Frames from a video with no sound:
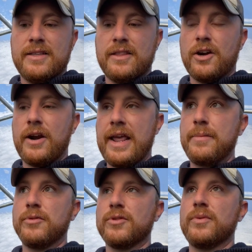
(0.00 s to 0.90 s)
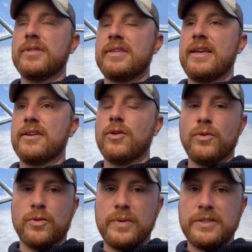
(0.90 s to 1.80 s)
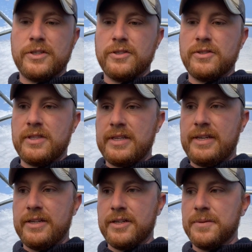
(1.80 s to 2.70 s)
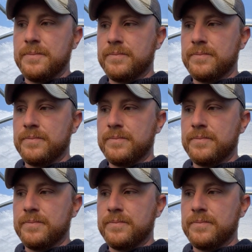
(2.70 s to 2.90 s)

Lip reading: that are able to withstand colder winters than here,